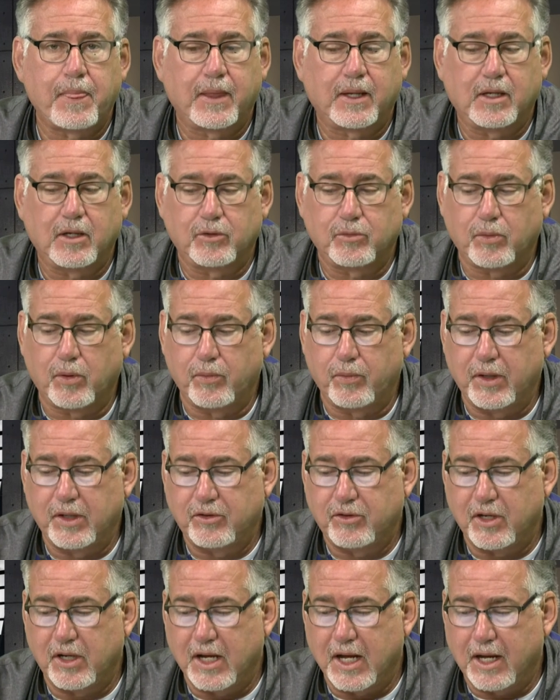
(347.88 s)
because we're
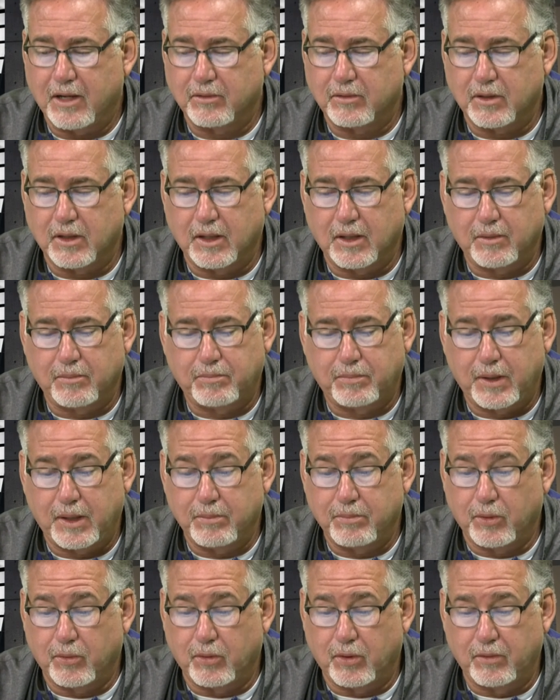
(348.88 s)
reaching out uh,
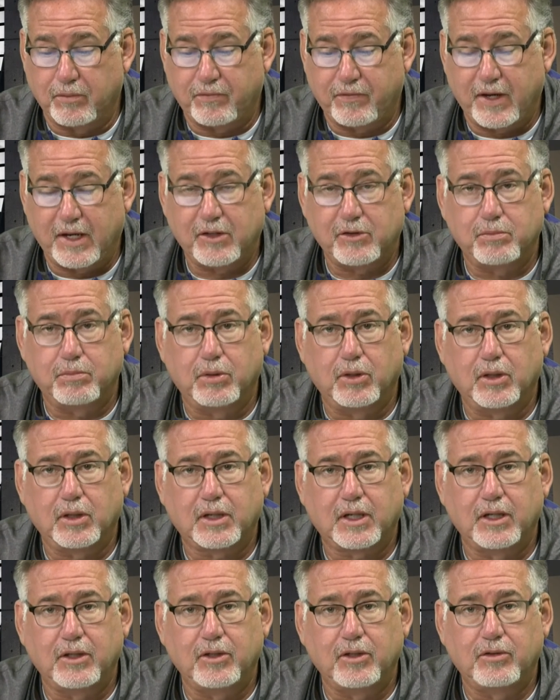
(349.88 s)
people on
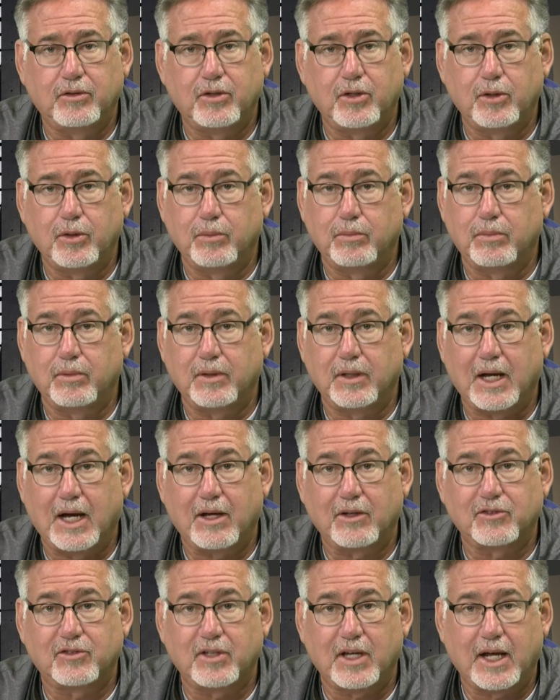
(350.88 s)
Facebook and YouTube
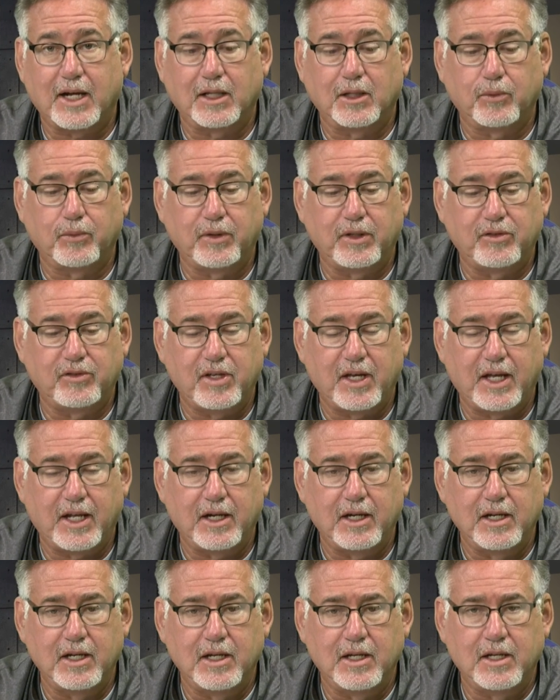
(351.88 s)
outside of Louisiana
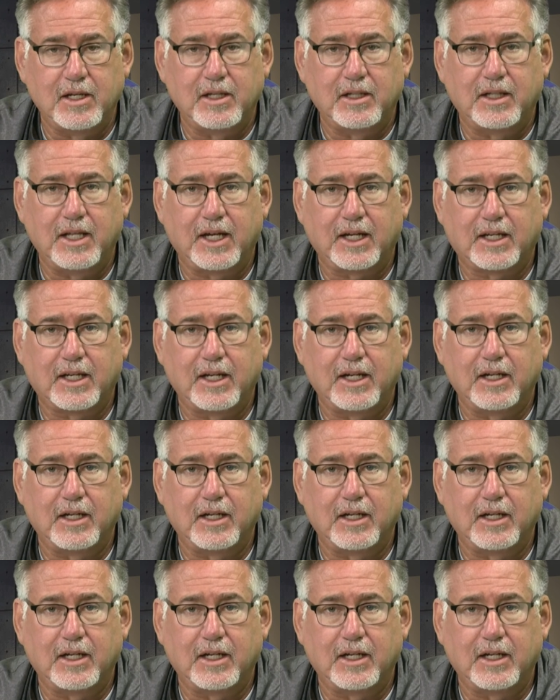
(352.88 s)
that can.